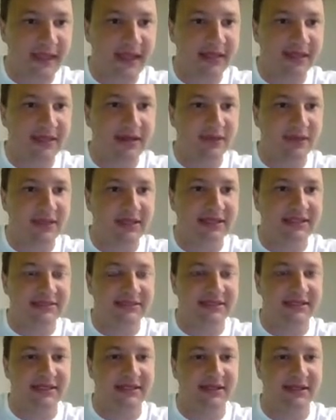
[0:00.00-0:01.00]
and then we can
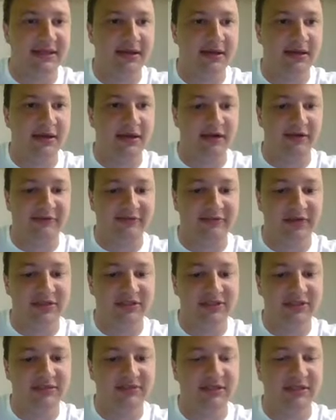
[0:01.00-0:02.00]
see our
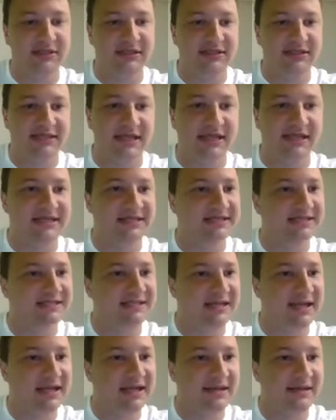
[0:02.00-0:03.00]
function. In this case, it's
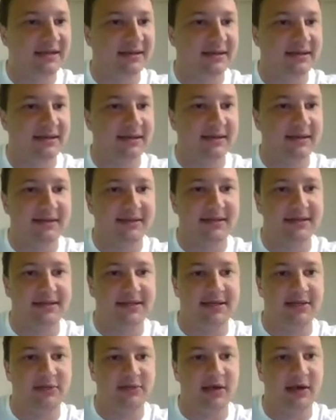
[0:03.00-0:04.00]
not
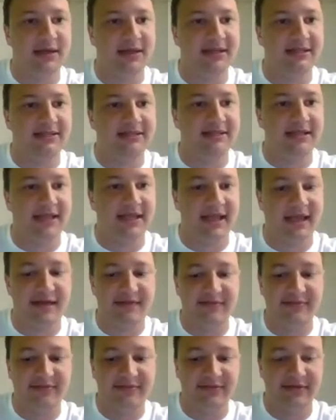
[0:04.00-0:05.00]
dy, it's the
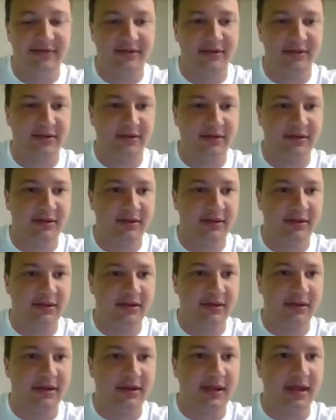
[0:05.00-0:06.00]
f.
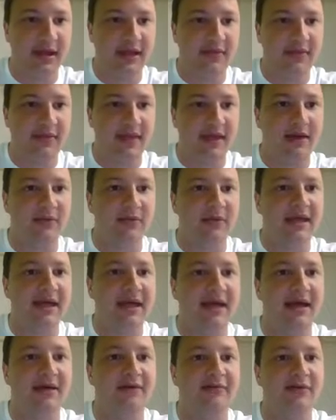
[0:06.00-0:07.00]
And then we
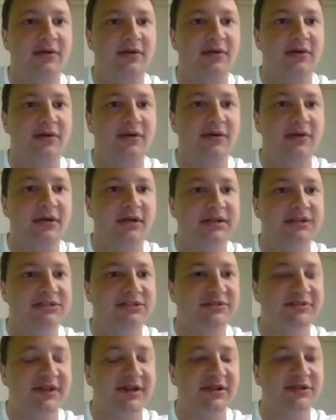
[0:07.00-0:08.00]
have our
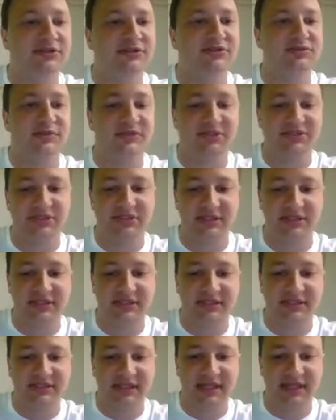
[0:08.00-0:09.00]
initial values, which in
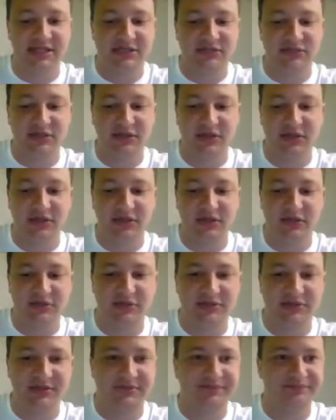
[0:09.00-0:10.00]
this case, we're going to
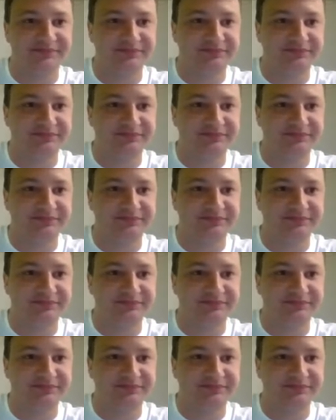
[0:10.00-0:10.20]
use